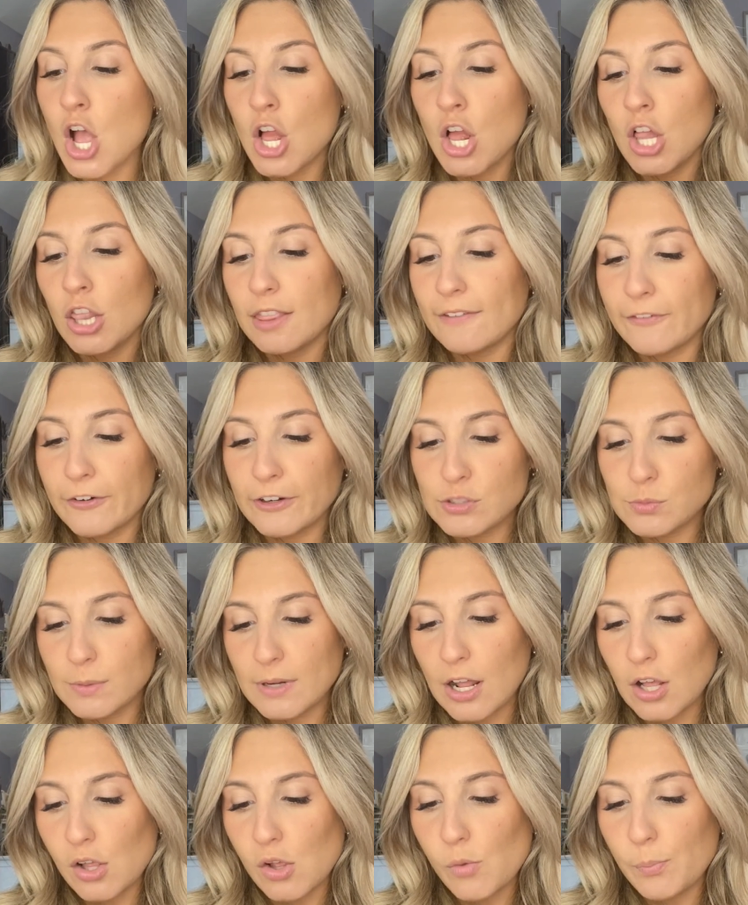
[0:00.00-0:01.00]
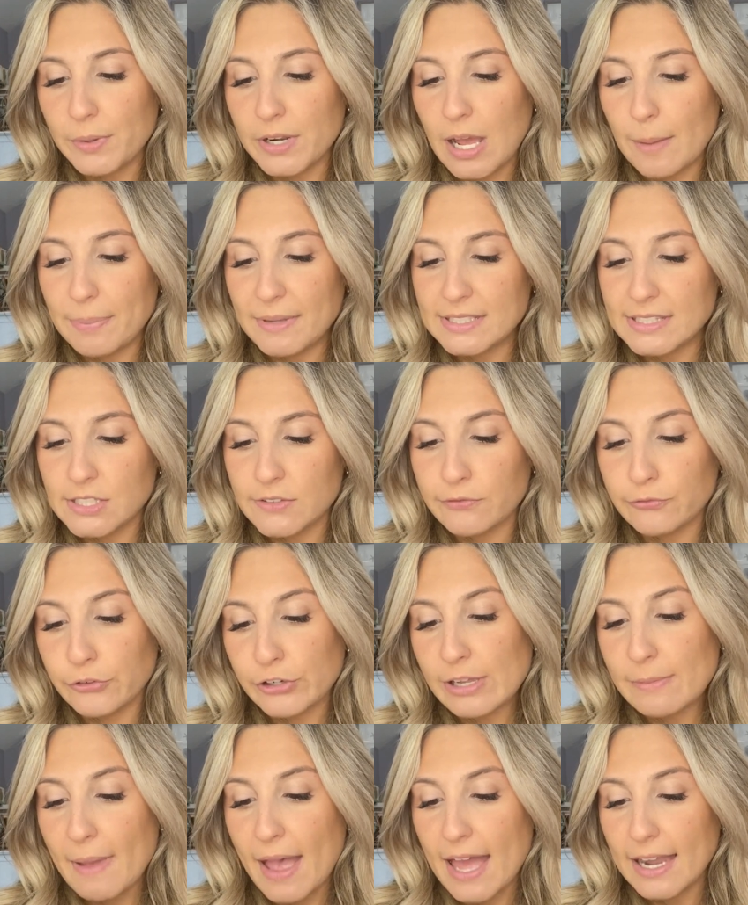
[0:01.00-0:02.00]
The first one I'll open up is the
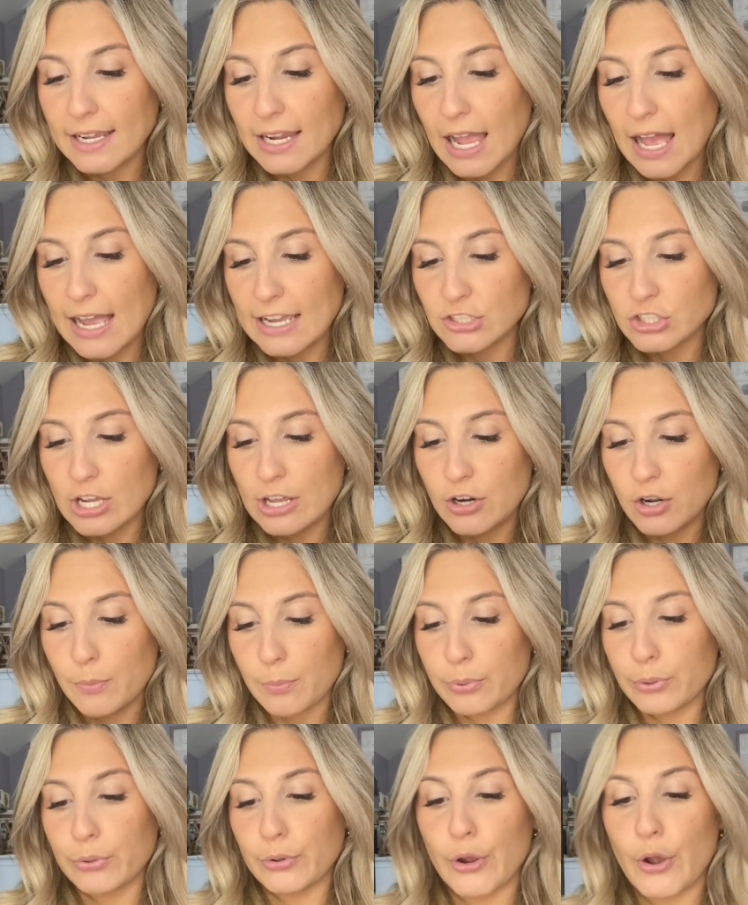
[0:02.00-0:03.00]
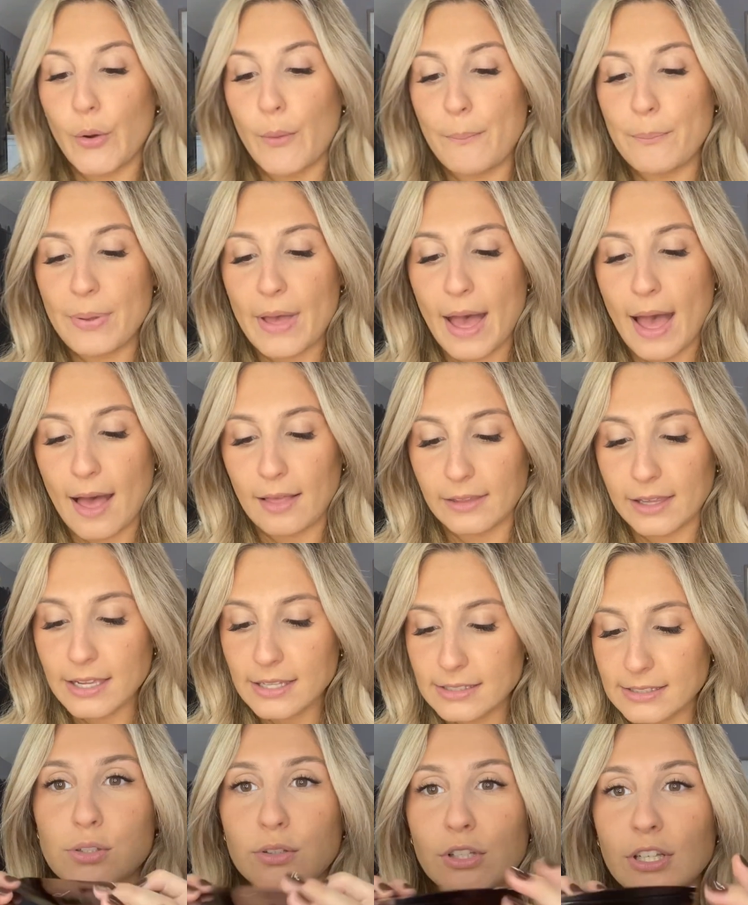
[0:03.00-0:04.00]
Freematic Eyeshadow Pro
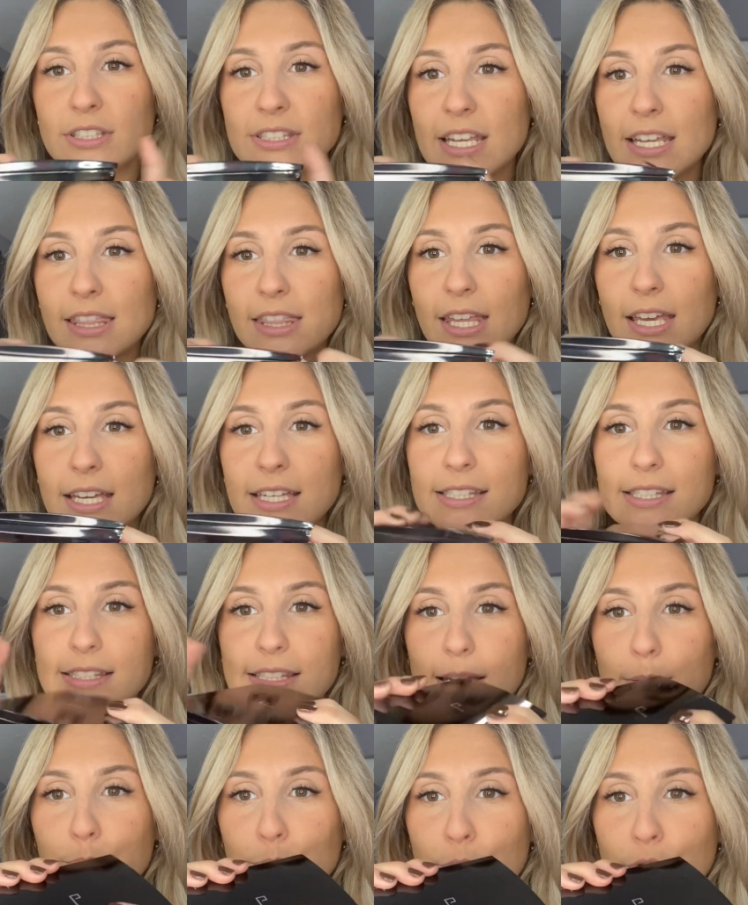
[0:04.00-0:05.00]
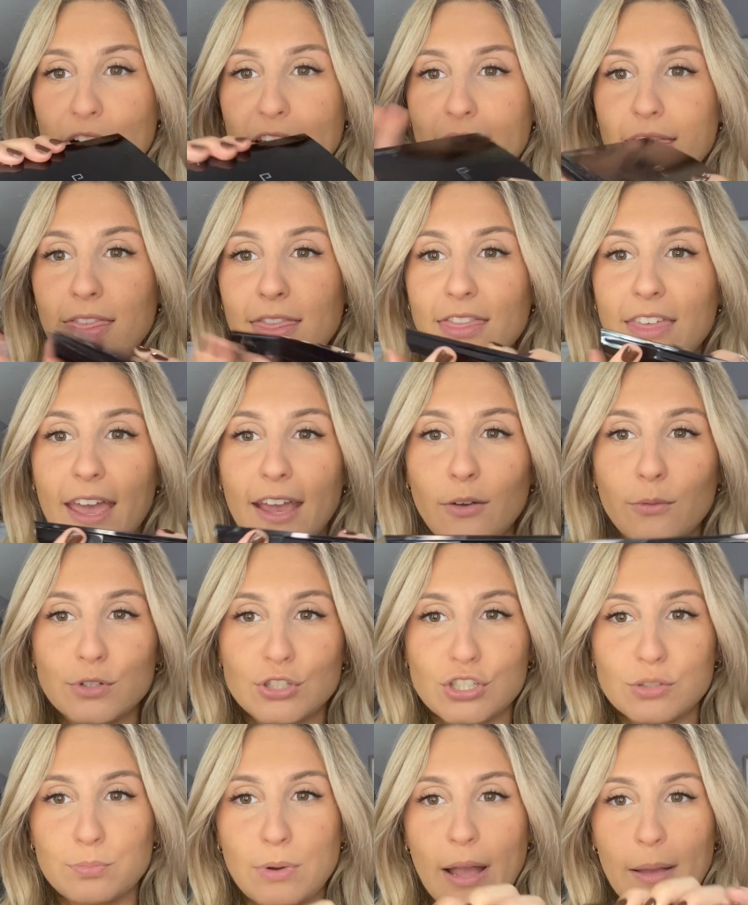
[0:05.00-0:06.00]
Palette. It looks like this. It's like pretty thick, which
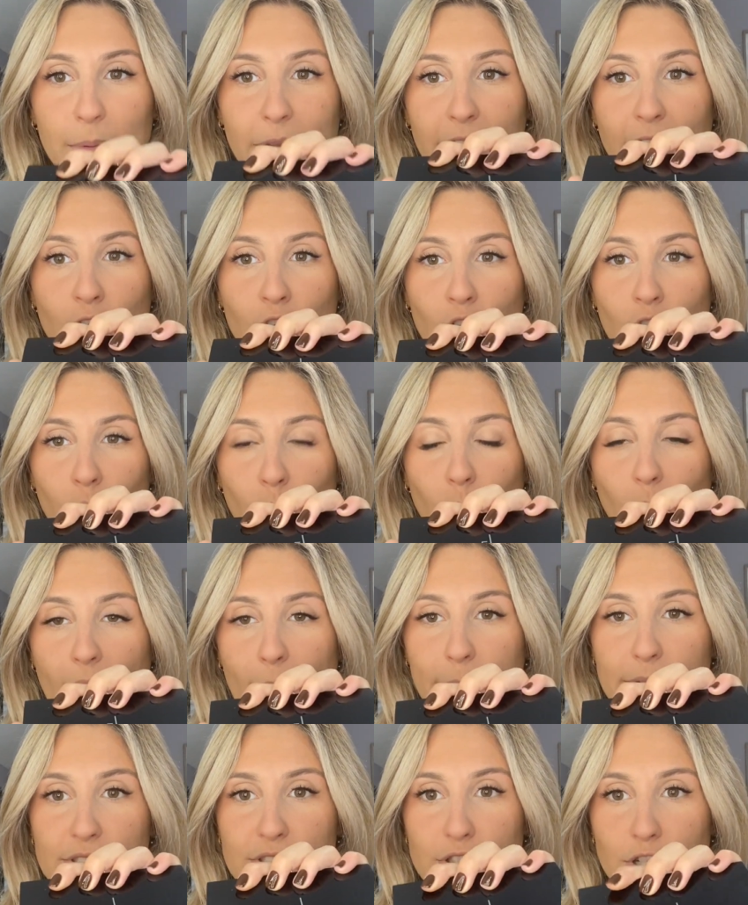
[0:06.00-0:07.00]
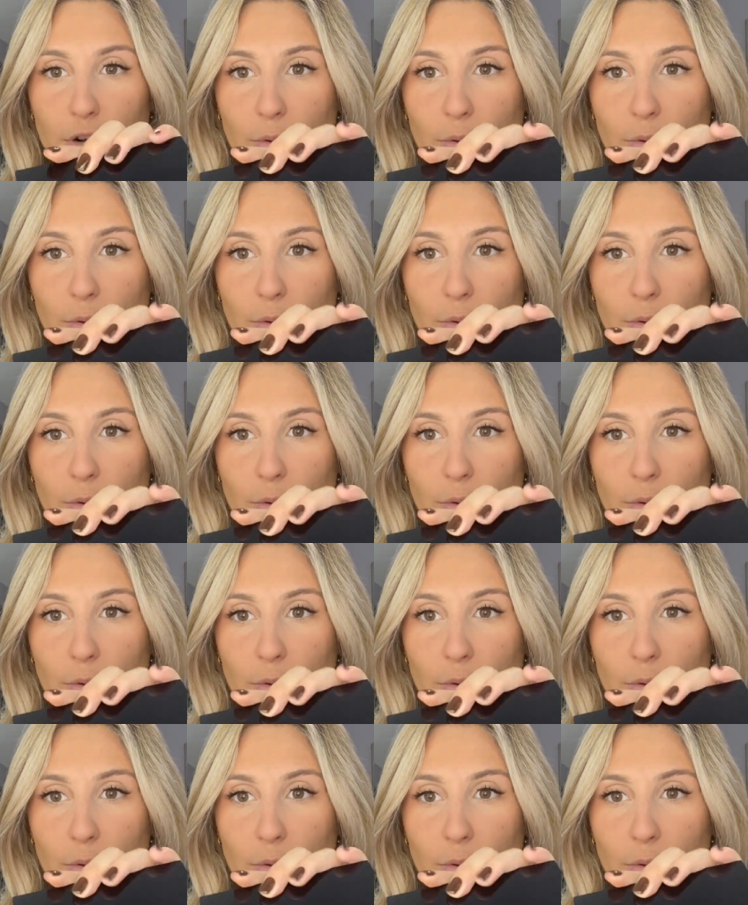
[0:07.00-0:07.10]
is probably why it was so